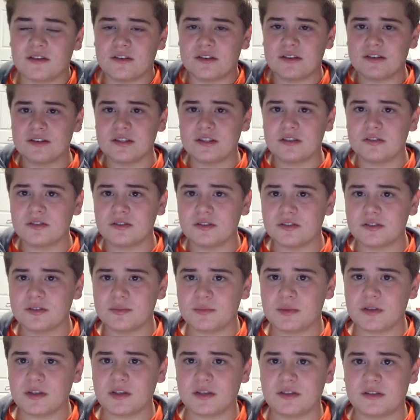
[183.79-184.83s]
Seagulls,
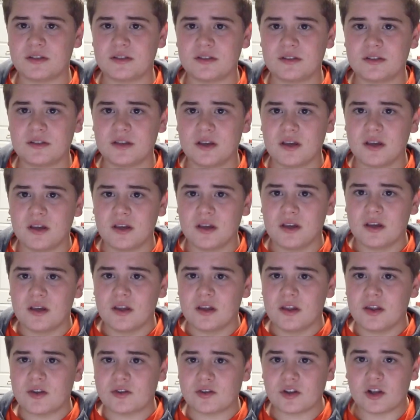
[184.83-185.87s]
because
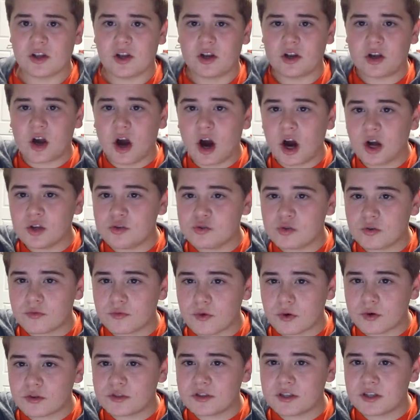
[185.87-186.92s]
there's a lot of
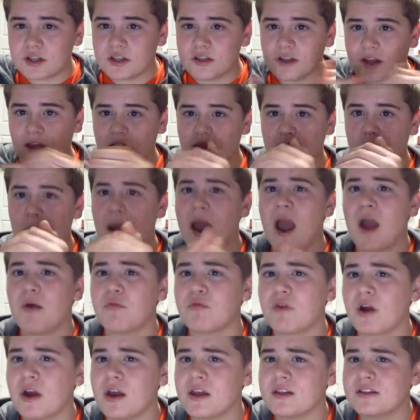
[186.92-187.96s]
controversy that the Pat
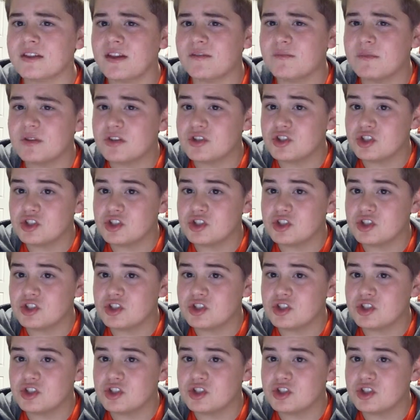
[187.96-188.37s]
Riots have been